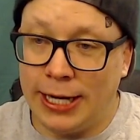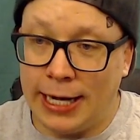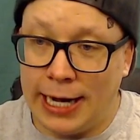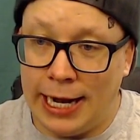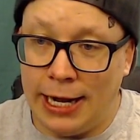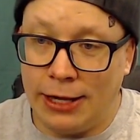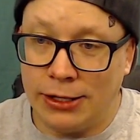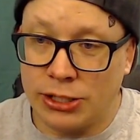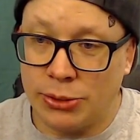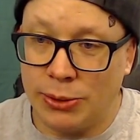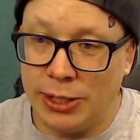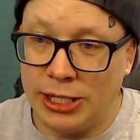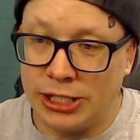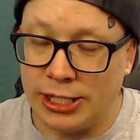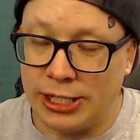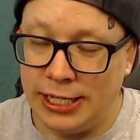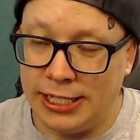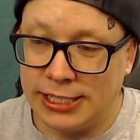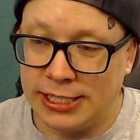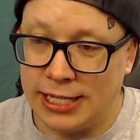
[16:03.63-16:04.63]
a guy on Twitch
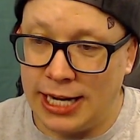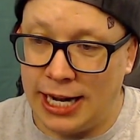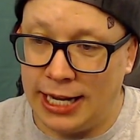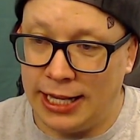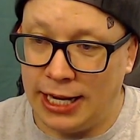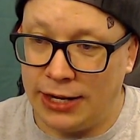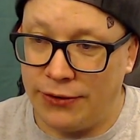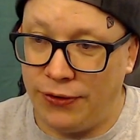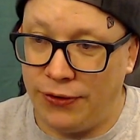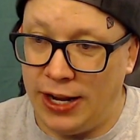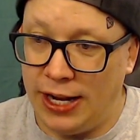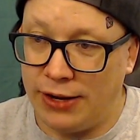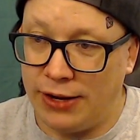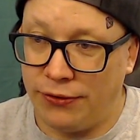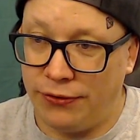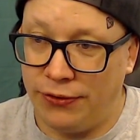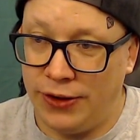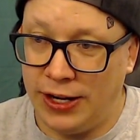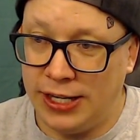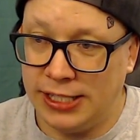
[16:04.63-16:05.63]
and he's got like fake
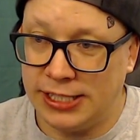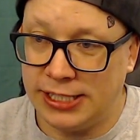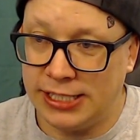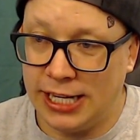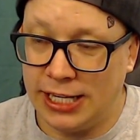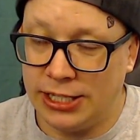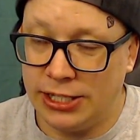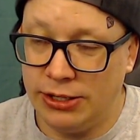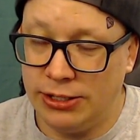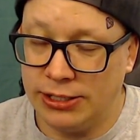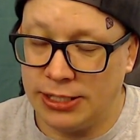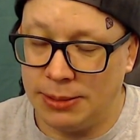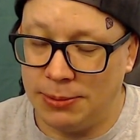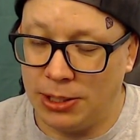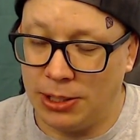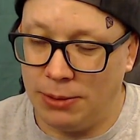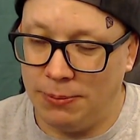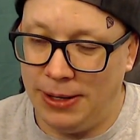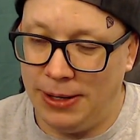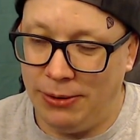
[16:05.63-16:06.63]
face tattoos, I'm
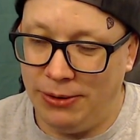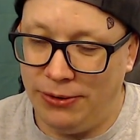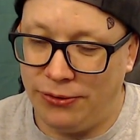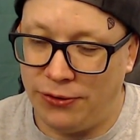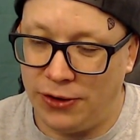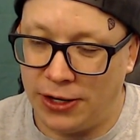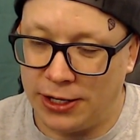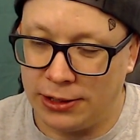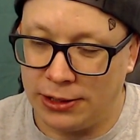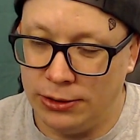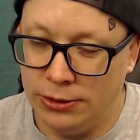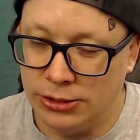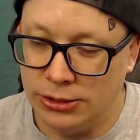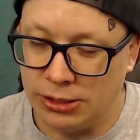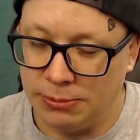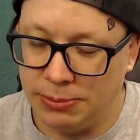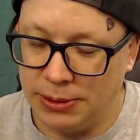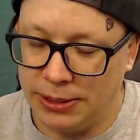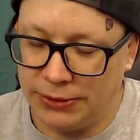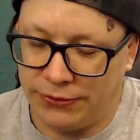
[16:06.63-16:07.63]
going to go, "Man, what a fucking
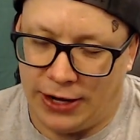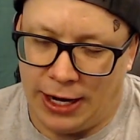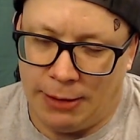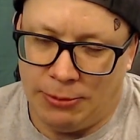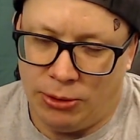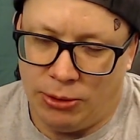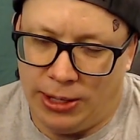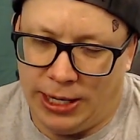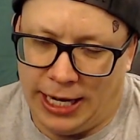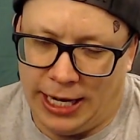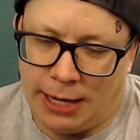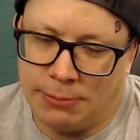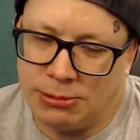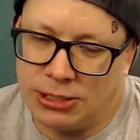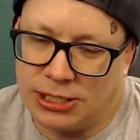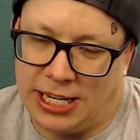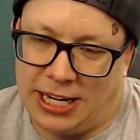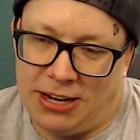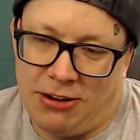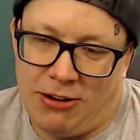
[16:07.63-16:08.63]
loser." But if I'm doing it, I'm
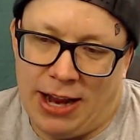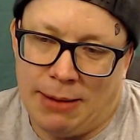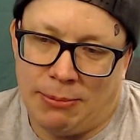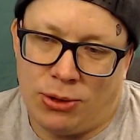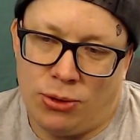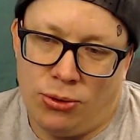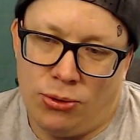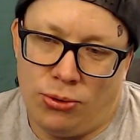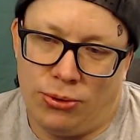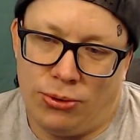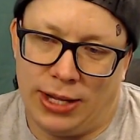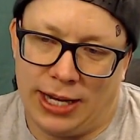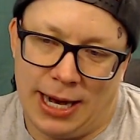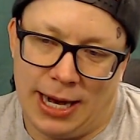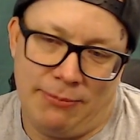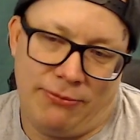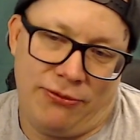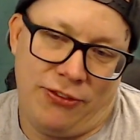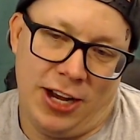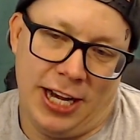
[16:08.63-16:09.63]
just like, "Oh, I'm cool. Like
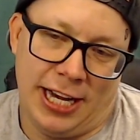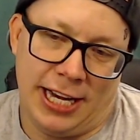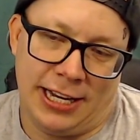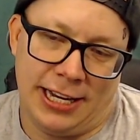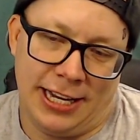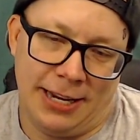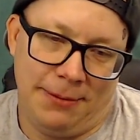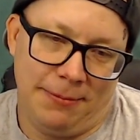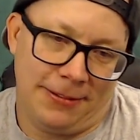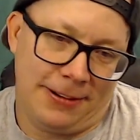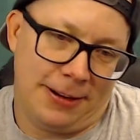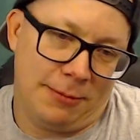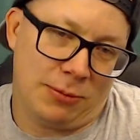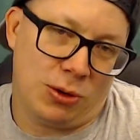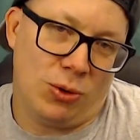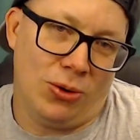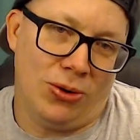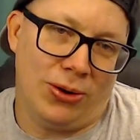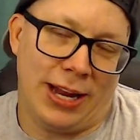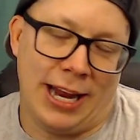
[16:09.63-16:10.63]
I'm funny. I'm
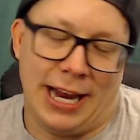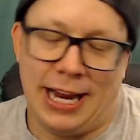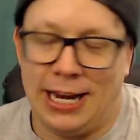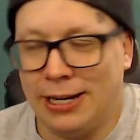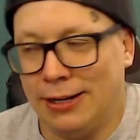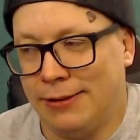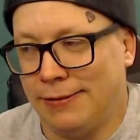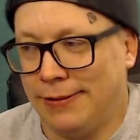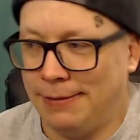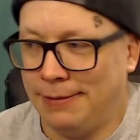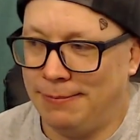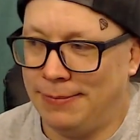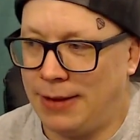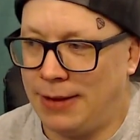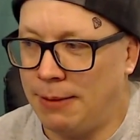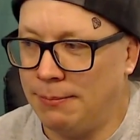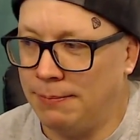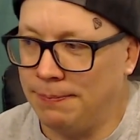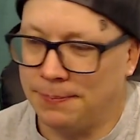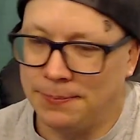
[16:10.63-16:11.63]
quirky and
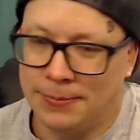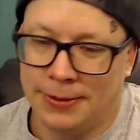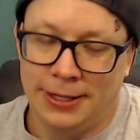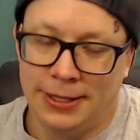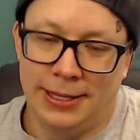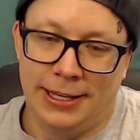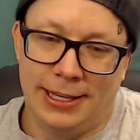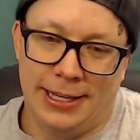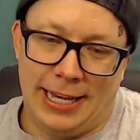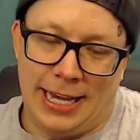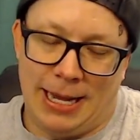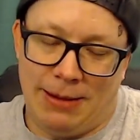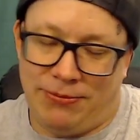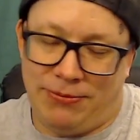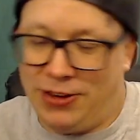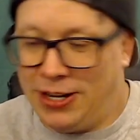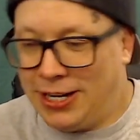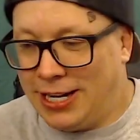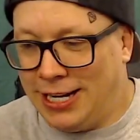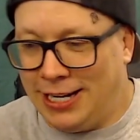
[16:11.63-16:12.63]
I'm
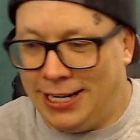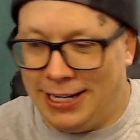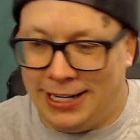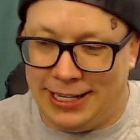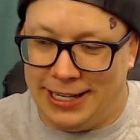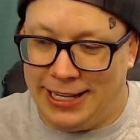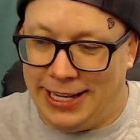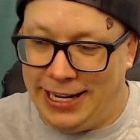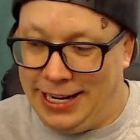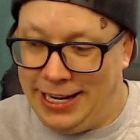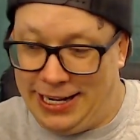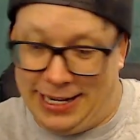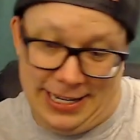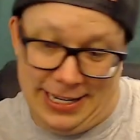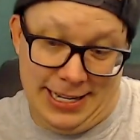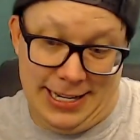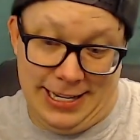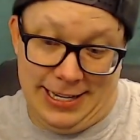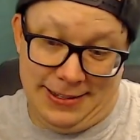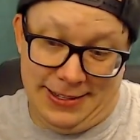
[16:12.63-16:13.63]
fucking like
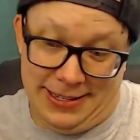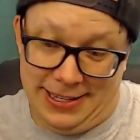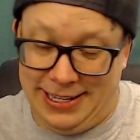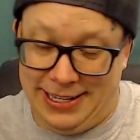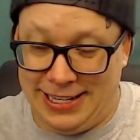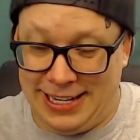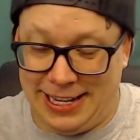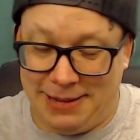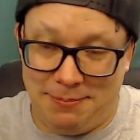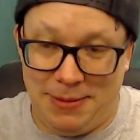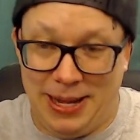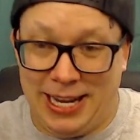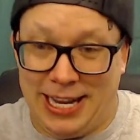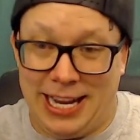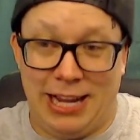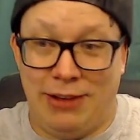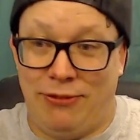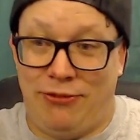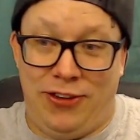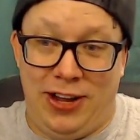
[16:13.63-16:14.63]
I'm
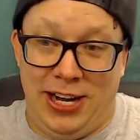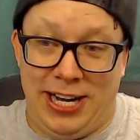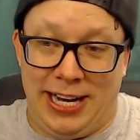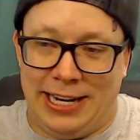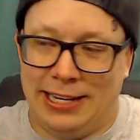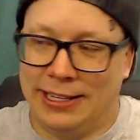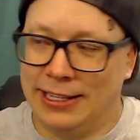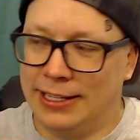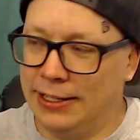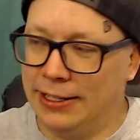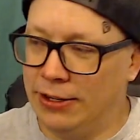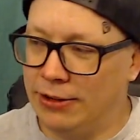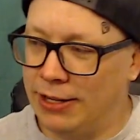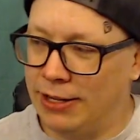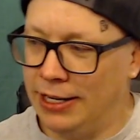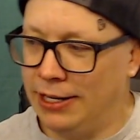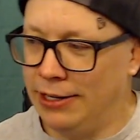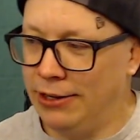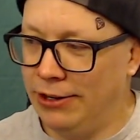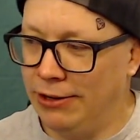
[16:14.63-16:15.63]
making it funny." Like,
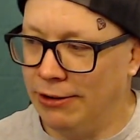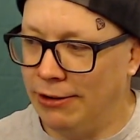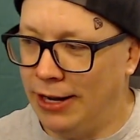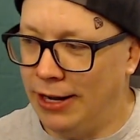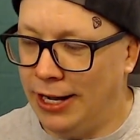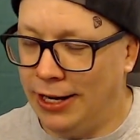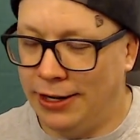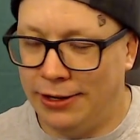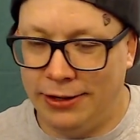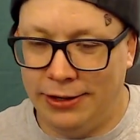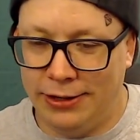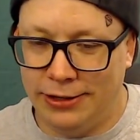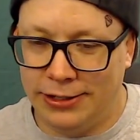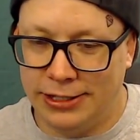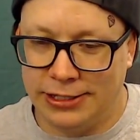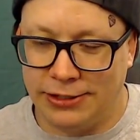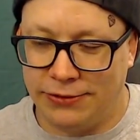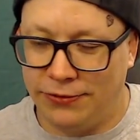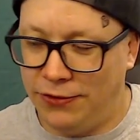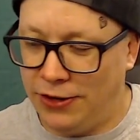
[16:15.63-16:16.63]
"Okay, no you're not, dude. You're
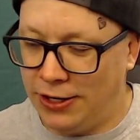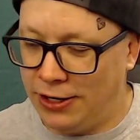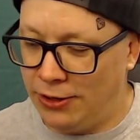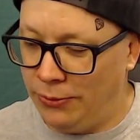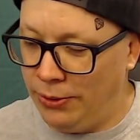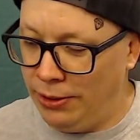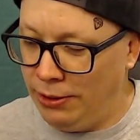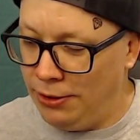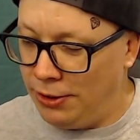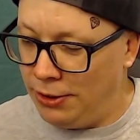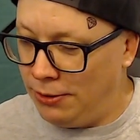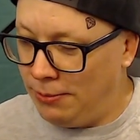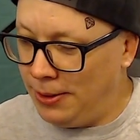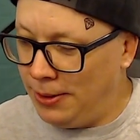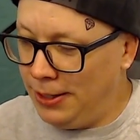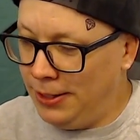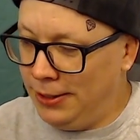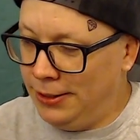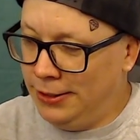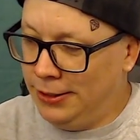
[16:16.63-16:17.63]
just a fucking weirdo,
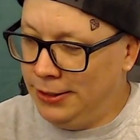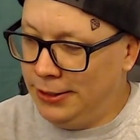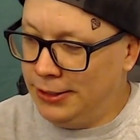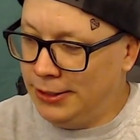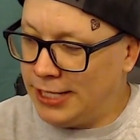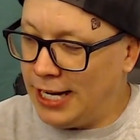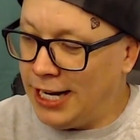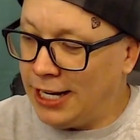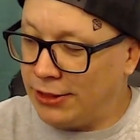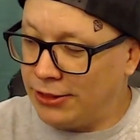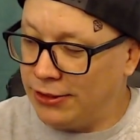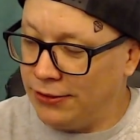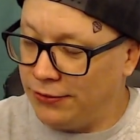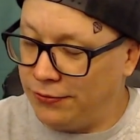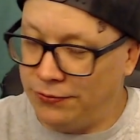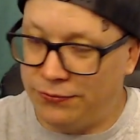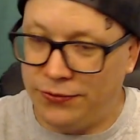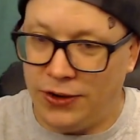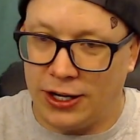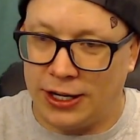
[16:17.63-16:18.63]
man. Take the
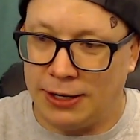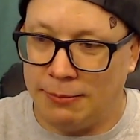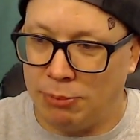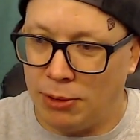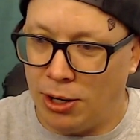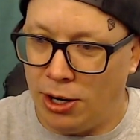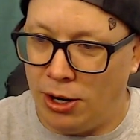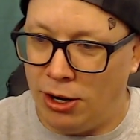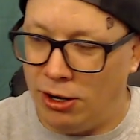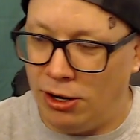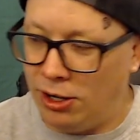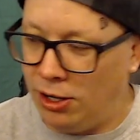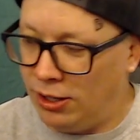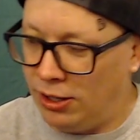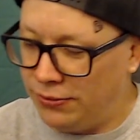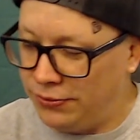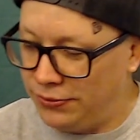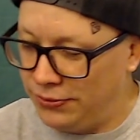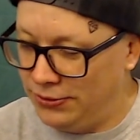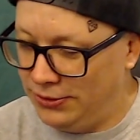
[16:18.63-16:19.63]
fucking bra
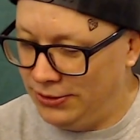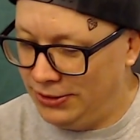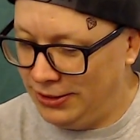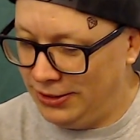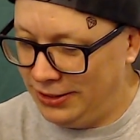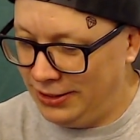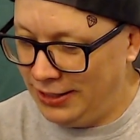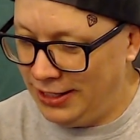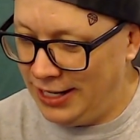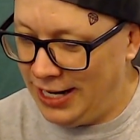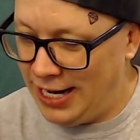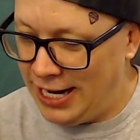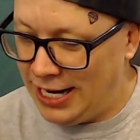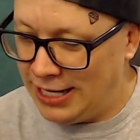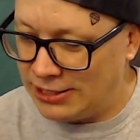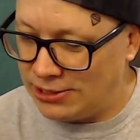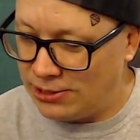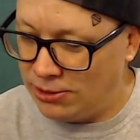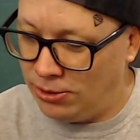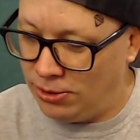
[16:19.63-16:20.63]
off,
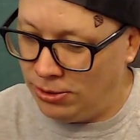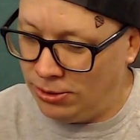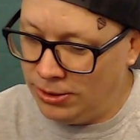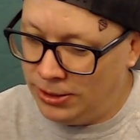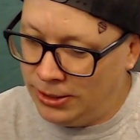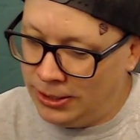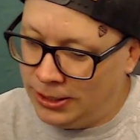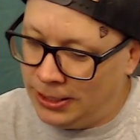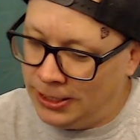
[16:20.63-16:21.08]
asshole."